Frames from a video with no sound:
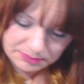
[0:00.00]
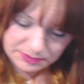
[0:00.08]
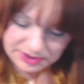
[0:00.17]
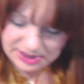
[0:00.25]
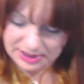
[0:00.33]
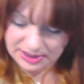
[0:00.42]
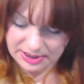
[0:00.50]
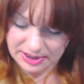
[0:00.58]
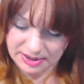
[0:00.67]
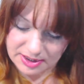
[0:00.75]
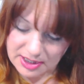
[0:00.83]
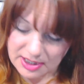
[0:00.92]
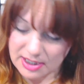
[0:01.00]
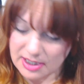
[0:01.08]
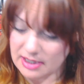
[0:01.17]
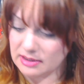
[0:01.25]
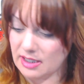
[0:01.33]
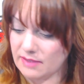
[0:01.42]
samples here.
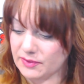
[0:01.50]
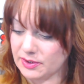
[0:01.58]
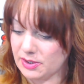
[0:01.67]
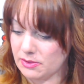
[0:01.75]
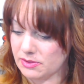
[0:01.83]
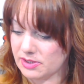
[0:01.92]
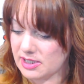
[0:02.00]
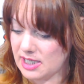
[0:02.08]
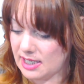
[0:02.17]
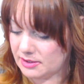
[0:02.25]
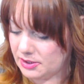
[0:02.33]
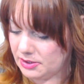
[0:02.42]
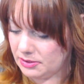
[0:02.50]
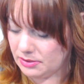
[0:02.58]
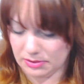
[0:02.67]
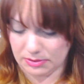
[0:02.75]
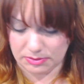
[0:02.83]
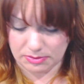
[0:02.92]
Loverdose
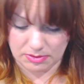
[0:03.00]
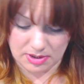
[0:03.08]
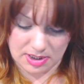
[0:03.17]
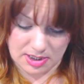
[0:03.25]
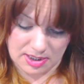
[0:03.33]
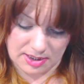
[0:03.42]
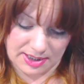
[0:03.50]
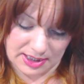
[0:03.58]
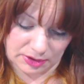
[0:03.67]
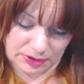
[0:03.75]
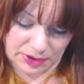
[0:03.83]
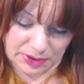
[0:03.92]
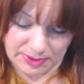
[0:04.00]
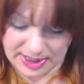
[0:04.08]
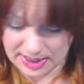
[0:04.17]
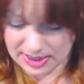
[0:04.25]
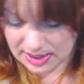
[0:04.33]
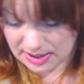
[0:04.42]
Tattoo, Killer
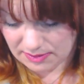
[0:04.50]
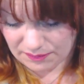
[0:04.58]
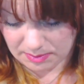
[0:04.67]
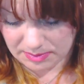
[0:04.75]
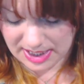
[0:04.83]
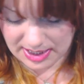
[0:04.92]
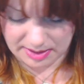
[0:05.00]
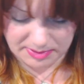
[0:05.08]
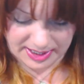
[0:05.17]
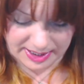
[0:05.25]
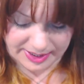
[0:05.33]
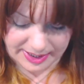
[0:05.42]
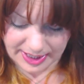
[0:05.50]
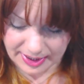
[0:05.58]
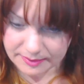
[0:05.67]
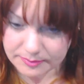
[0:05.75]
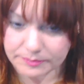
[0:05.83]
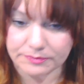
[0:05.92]
Queen from Katy
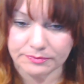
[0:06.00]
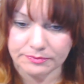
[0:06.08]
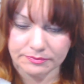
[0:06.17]
Perry.